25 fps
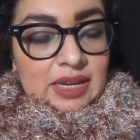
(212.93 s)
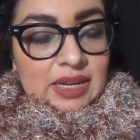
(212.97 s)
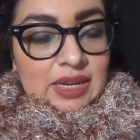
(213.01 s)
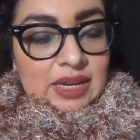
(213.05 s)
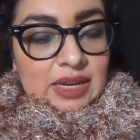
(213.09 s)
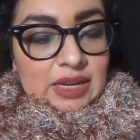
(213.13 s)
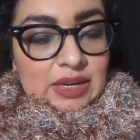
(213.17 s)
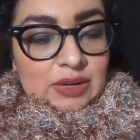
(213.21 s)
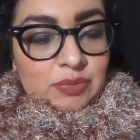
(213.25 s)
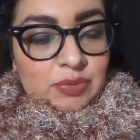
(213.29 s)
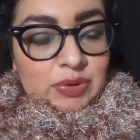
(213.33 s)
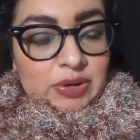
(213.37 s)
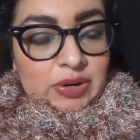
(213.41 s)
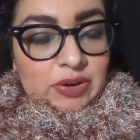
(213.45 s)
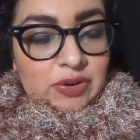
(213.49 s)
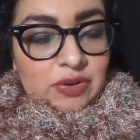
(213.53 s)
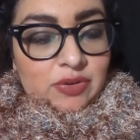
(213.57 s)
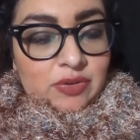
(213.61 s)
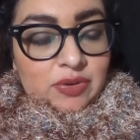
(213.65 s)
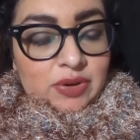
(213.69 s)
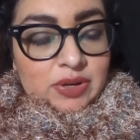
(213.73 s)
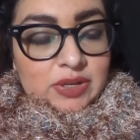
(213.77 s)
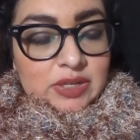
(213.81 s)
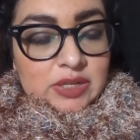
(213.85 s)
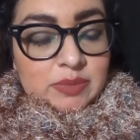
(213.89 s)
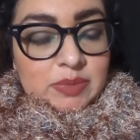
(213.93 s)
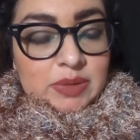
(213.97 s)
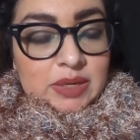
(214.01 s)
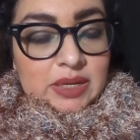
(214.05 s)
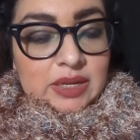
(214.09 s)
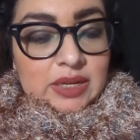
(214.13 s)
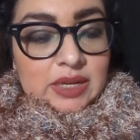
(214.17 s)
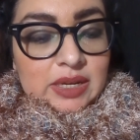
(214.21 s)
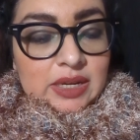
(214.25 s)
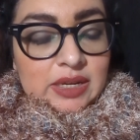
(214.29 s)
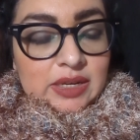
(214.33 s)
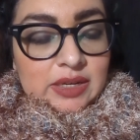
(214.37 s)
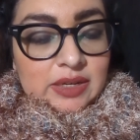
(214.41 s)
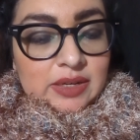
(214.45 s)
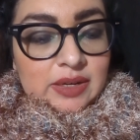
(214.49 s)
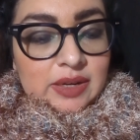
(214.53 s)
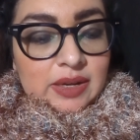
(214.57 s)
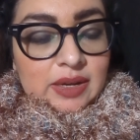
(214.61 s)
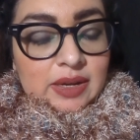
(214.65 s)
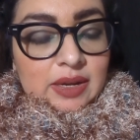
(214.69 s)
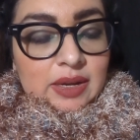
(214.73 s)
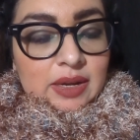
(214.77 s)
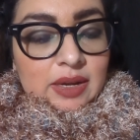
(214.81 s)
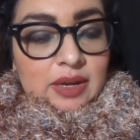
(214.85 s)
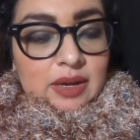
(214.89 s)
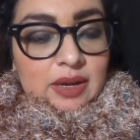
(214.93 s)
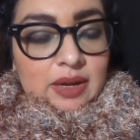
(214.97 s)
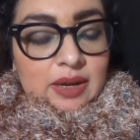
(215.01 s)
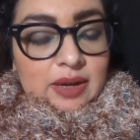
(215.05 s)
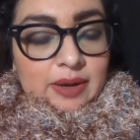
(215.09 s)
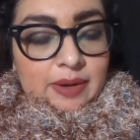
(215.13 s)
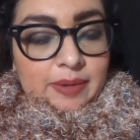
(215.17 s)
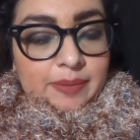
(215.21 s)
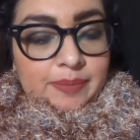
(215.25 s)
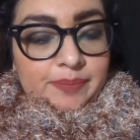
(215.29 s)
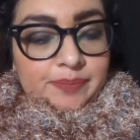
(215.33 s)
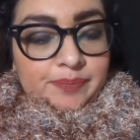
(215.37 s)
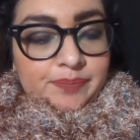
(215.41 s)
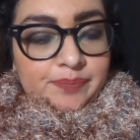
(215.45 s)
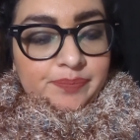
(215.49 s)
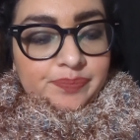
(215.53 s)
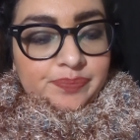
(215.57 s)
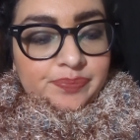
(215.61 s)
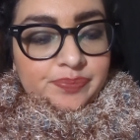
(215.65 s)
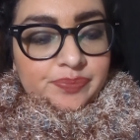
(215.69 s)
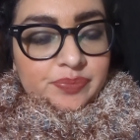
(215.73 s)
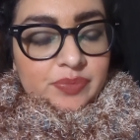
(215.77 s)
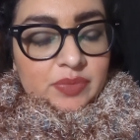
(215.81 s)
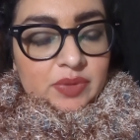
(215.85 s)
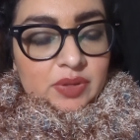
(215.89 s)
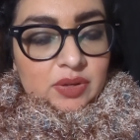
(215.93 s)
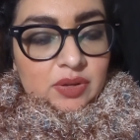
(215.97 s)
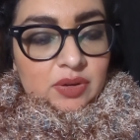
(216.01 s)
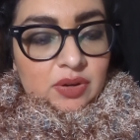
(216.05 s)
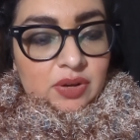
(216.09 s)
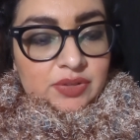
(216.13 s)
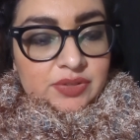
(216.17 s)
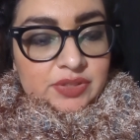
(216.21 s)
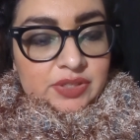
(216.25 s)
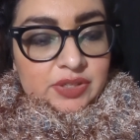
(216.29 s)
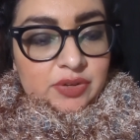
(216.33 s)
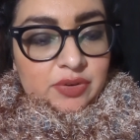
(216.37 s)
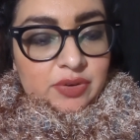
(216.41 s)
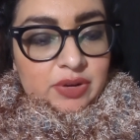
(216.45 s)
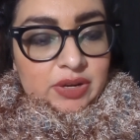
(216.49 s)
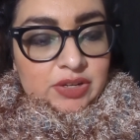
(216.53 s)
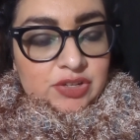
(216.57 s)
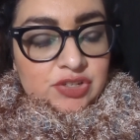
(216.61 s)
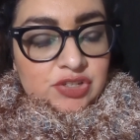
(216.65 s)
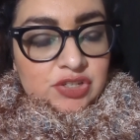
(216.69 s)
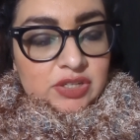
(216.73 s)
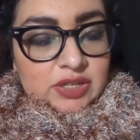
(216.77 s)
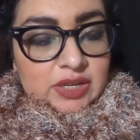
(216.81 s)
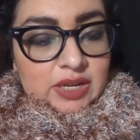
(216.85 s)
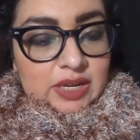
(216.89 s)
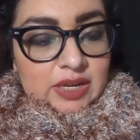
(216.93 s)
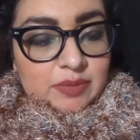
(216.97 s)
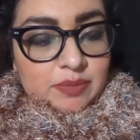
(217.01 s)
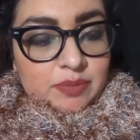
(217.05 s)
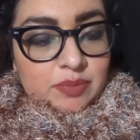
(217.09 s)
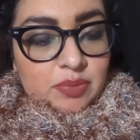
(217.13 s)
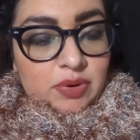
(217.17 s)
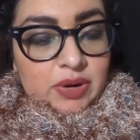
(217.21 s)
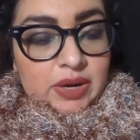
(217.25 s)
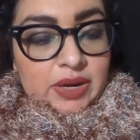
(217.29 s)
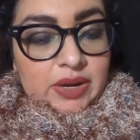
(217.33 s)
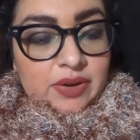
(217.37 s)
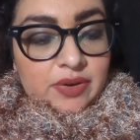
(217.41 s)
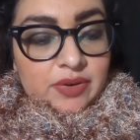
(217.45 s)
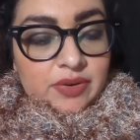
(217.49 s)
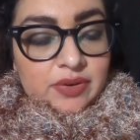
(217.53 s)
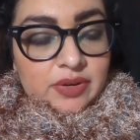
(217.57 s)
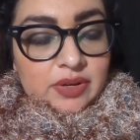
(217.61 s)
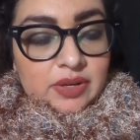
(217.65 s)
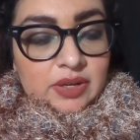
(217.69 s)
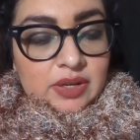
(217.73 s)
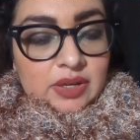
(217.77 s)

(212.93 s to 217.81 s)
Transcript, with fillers: and we are going to be in um, consecration and prayer